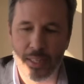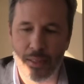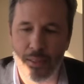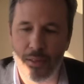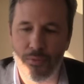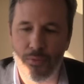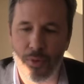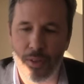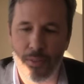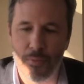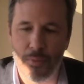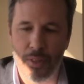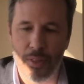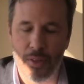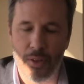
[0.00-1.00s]
in love with,
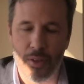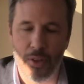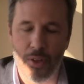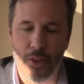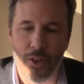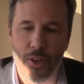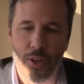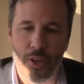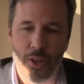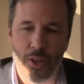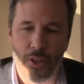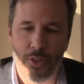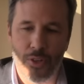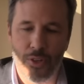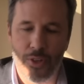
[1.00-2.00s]
with the,
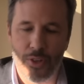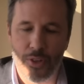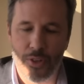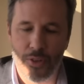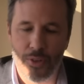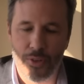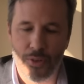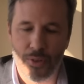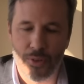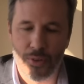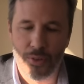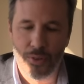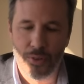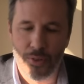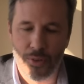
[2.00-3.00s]
the,
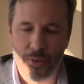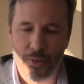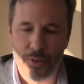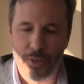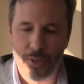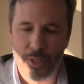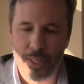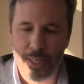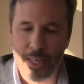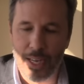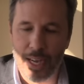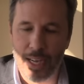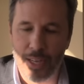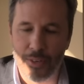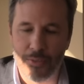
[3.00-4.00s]
the
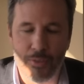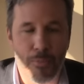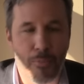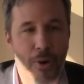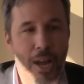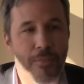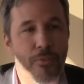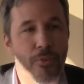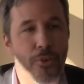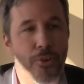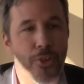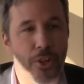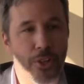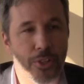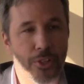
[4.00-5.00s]
eye of a Bradford
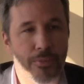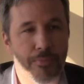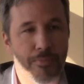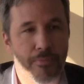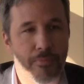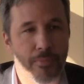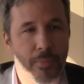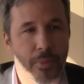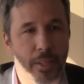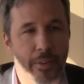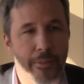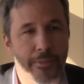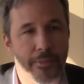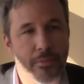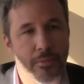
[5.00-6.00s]
Young. Was it
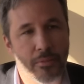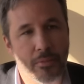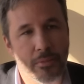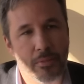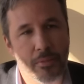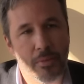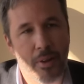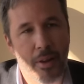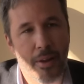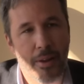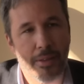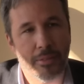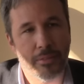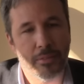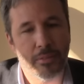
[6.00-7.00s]
his work on Selma, or
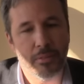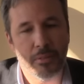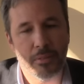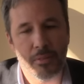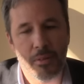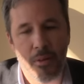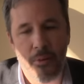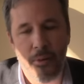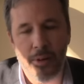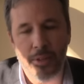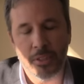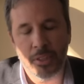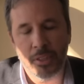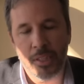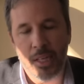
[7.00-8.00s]
was it something else that you
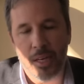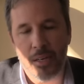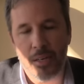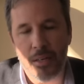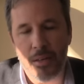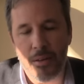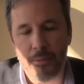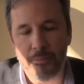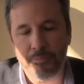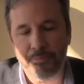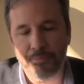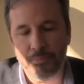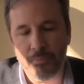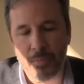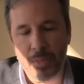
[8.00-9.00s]
saw?
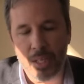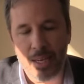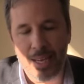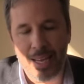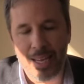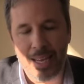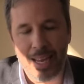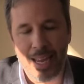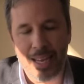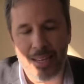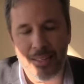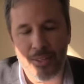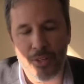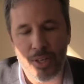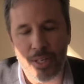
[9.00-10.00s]
Um,
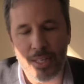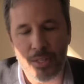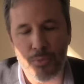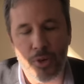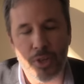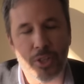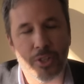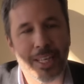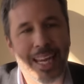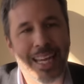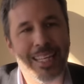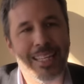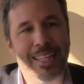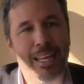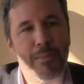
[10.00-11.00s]
the, his work on
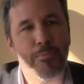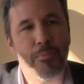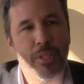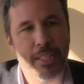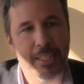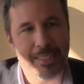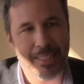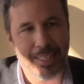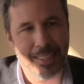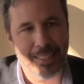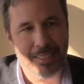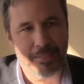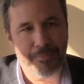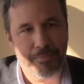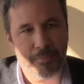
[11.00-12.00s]
In Them Body
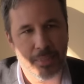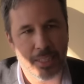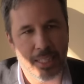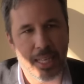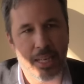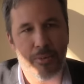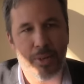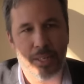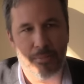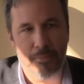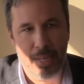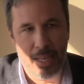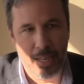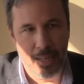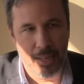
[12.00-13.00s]
Saint ah. that attracted
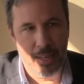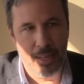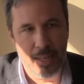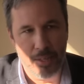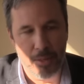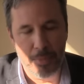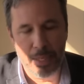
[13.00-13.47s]
my eye at the